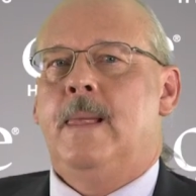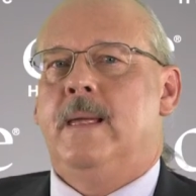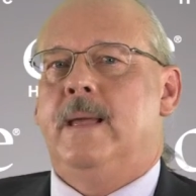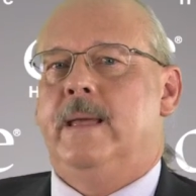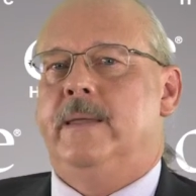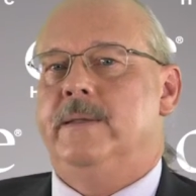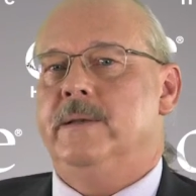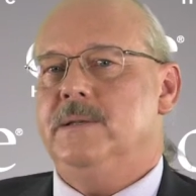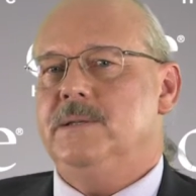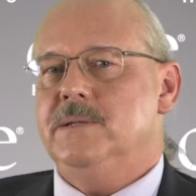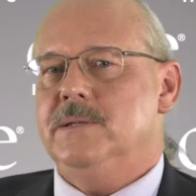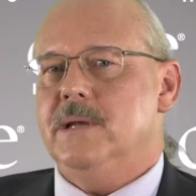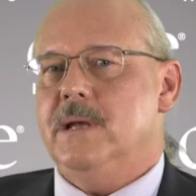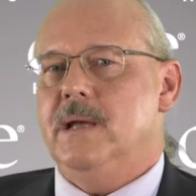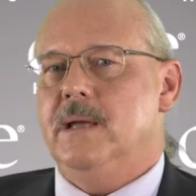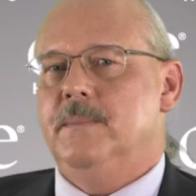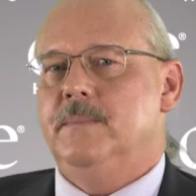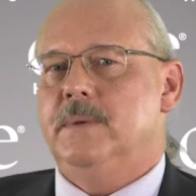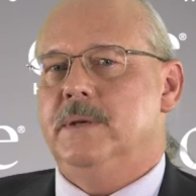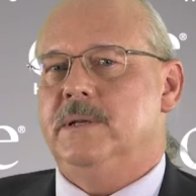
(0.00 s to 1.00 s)
And this
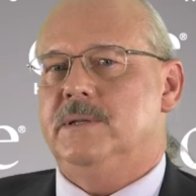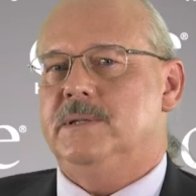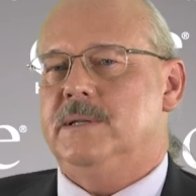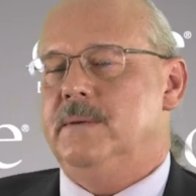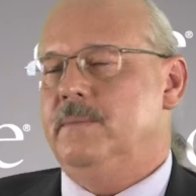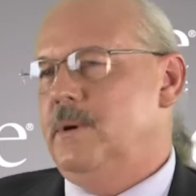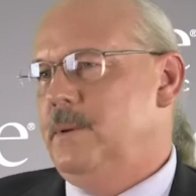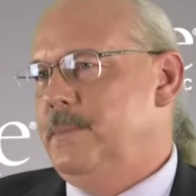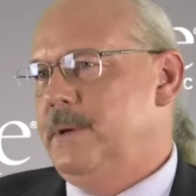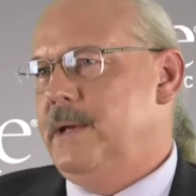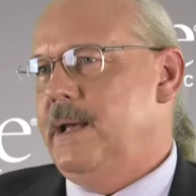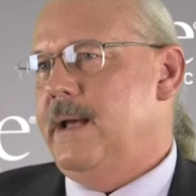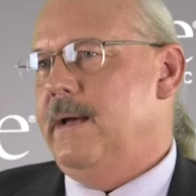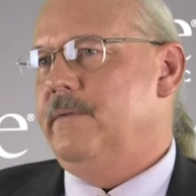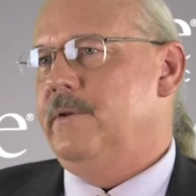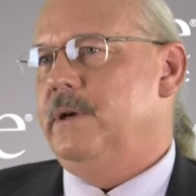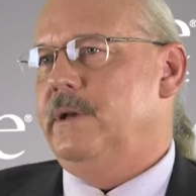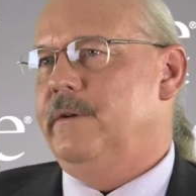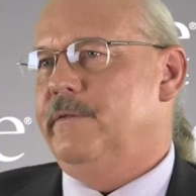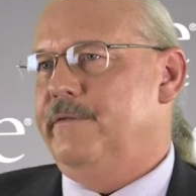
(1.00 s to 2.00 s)
time it seemed to be
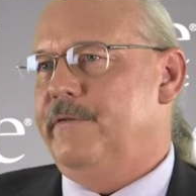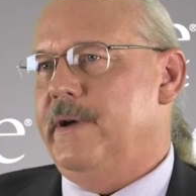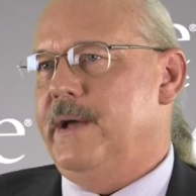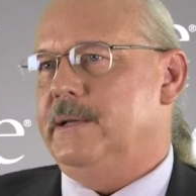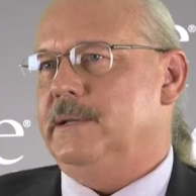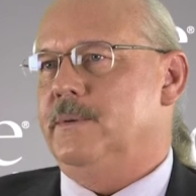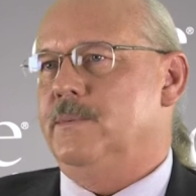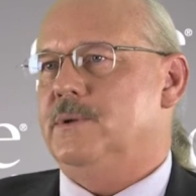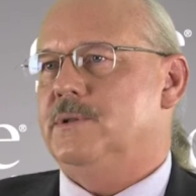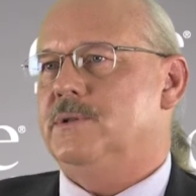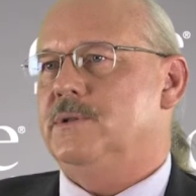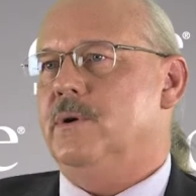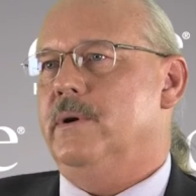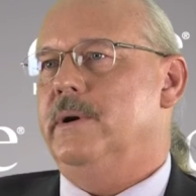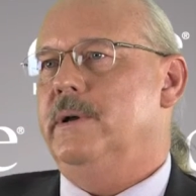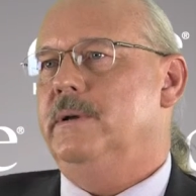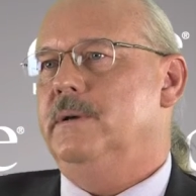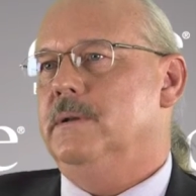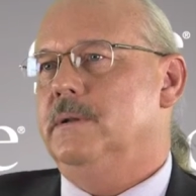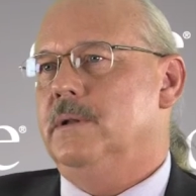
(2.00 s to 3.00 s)
having an effect. It was
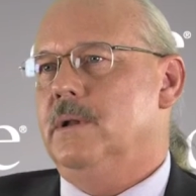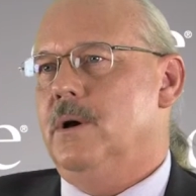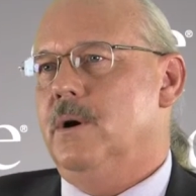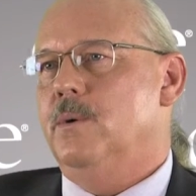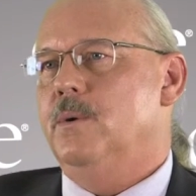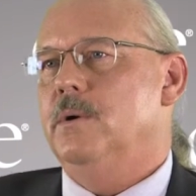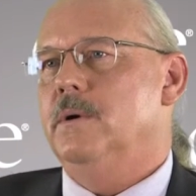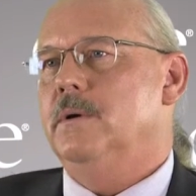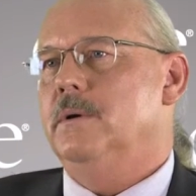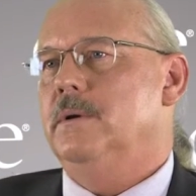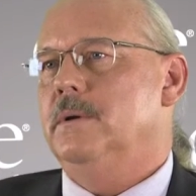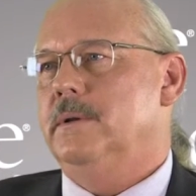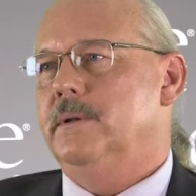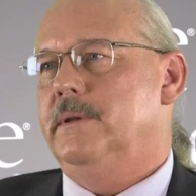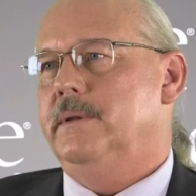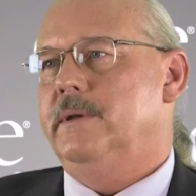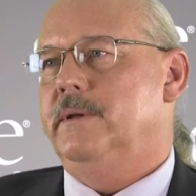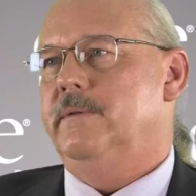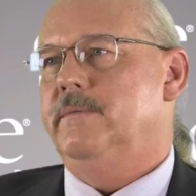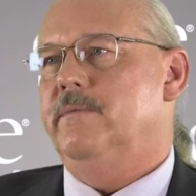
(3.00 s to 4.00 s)
starting to lower
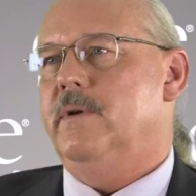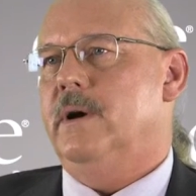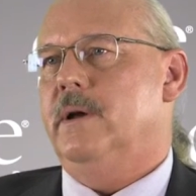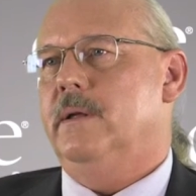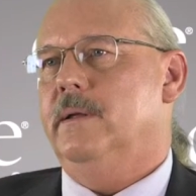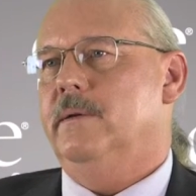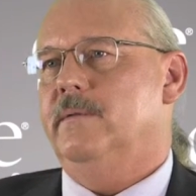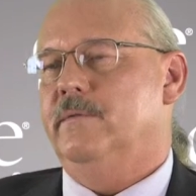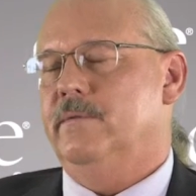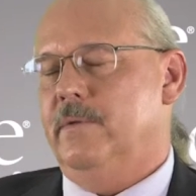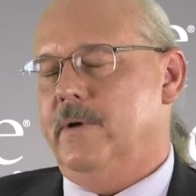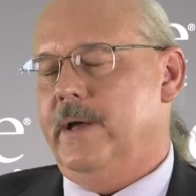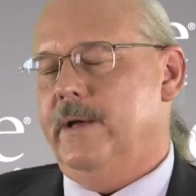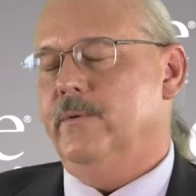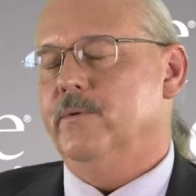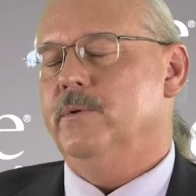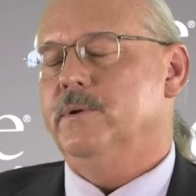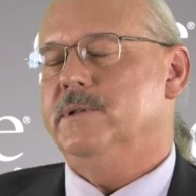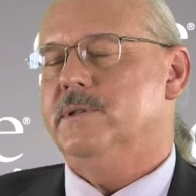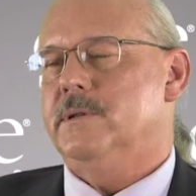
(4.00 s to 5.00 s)
the
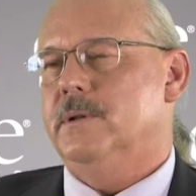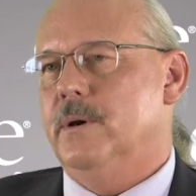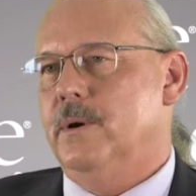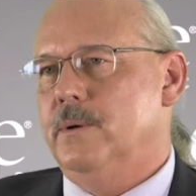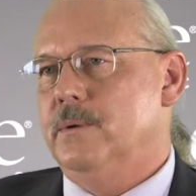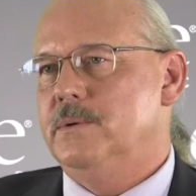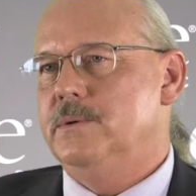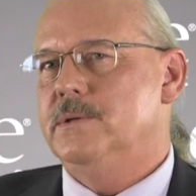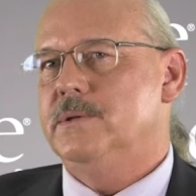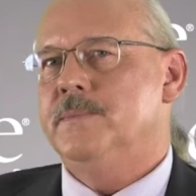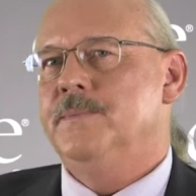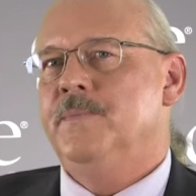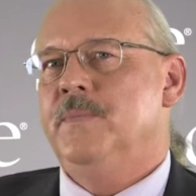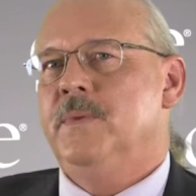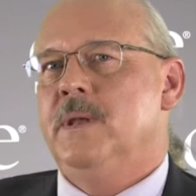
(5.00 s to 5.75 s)
virus loads.